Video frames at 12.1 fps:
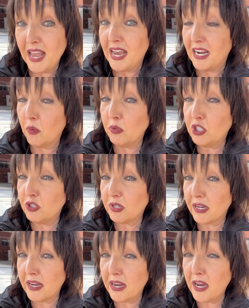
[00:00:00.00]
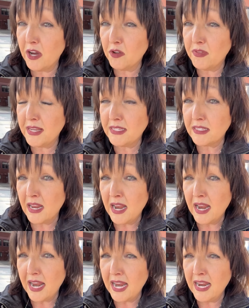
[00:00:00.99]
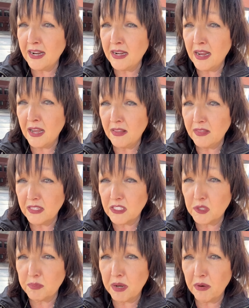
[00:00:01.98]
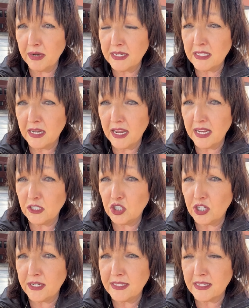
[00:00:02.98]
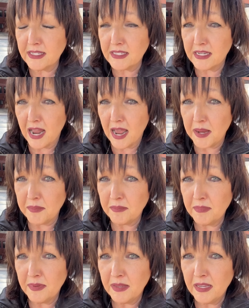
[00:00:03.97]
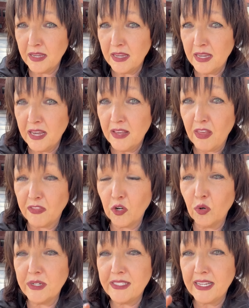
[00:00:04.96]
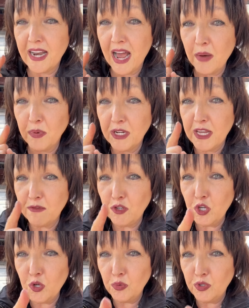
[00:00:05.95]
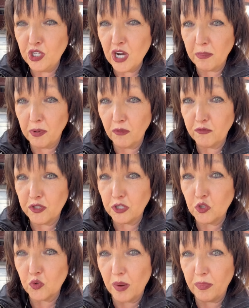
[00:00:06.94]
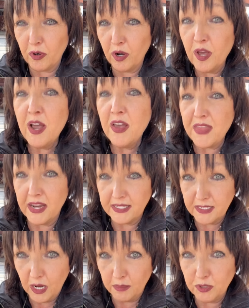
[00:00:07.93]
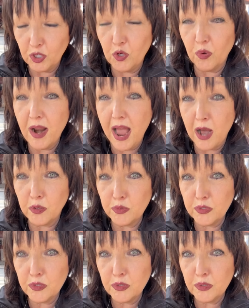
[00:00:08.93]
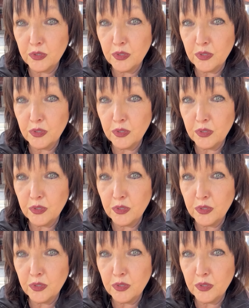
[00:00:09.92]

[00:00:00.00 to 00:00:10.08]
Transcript: And I want you to hear this in the Spirit in Jesus' name. That the Lord said, I will give you double for the trouble that has come to your house.